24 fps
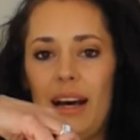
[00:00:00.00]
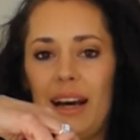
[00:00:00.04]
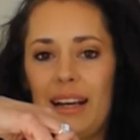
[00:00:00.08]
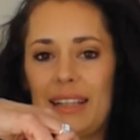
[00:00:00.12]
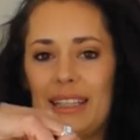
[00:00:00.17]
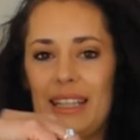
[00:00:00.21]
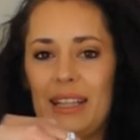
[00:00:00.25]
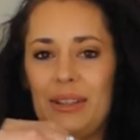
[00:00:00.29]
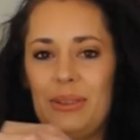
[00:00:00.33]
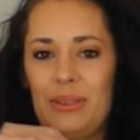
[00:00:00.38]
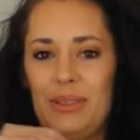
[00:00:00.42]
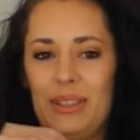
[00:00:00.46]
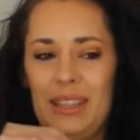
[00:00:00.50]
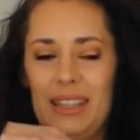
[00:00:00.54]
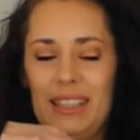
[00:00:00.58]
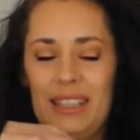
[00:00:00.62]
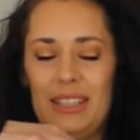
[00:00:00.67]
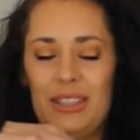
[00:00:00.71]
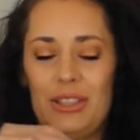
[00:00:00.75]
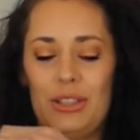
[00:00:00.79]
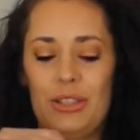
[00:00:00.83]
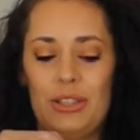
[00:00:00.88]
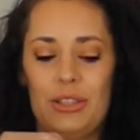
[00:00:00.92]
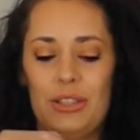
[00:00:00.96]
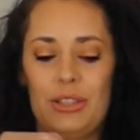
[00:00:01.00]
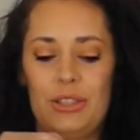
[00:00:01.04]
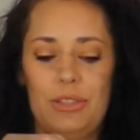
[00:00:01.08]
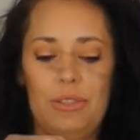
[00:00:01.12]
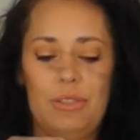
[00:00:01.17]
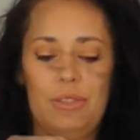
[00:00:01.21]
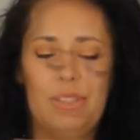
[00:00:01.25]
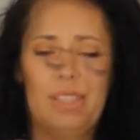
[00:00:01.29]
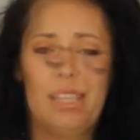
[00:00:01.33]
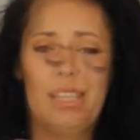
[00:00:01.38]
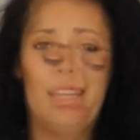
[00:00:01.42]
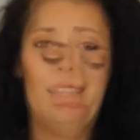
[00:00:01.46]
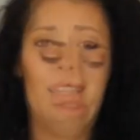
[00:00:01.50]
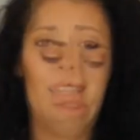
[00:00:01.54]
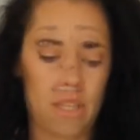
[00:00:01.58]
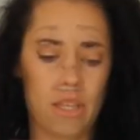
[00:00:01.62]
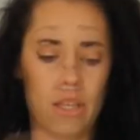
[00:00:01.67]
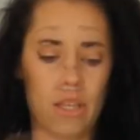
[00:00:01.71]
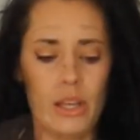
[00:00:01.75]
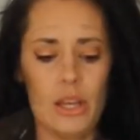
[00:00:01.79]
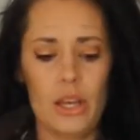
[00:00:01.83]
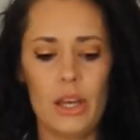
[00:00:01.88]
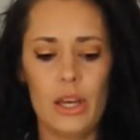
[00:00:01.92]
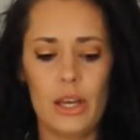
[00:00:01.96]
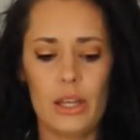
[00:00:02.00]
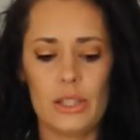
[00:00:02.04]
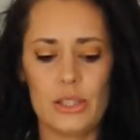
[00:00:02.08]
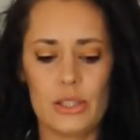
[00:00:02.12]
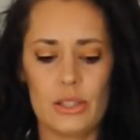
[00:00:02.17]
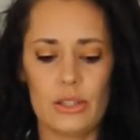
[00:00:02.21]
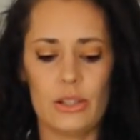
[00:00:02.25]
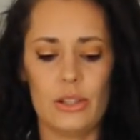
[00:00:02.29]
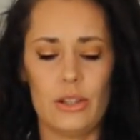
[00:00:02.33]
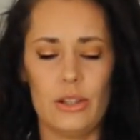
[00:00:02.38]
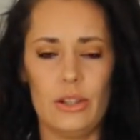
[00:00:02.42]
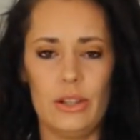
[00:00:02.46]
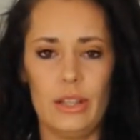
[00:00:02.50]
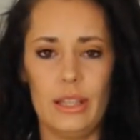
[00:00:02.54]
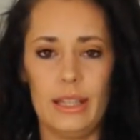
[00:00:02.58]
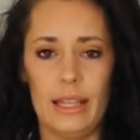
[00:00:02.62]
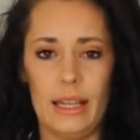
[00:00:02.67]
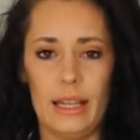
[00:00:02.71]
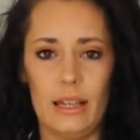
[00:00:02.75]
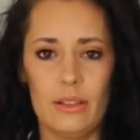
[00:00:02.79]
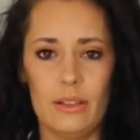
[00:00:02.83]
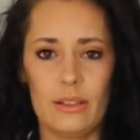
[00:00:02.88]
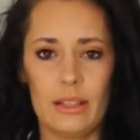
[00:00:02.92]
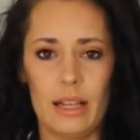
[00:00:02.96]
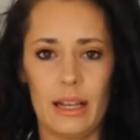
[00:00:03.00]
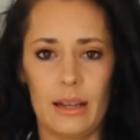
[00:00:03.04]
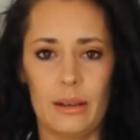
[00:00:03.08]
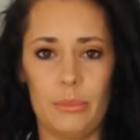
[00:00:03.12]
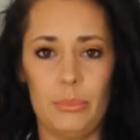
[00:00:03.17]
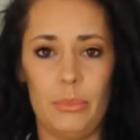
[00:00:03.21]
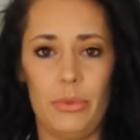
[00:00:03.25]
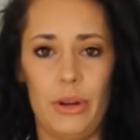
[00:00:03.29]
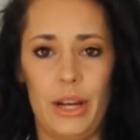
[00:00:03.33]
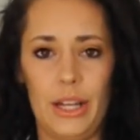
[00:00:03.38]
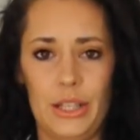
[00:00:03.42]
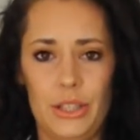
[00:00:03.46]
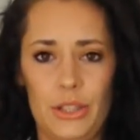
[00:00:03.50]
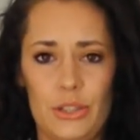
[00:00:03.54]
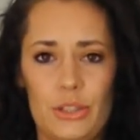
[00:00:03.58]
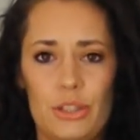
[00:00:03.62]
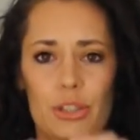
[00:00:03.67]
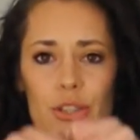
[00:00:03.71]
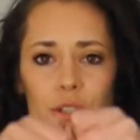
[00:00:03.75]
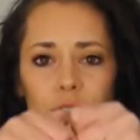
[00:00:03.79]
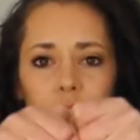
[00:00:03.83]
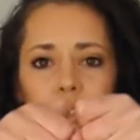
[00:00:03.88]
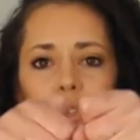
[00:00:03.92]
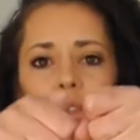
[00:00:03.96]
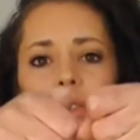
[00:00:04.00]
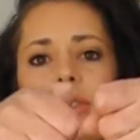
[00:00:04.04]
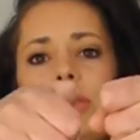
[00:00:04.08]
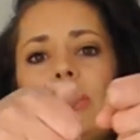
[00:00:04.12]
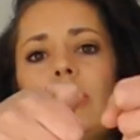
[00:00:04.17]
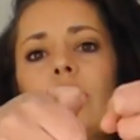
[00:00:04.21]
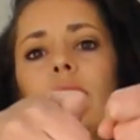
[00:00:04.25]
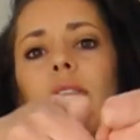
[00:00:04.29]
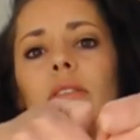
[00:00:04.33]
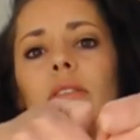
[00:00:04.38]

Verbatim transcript: hiking with these shoes. And they got so they look like brand new shoes.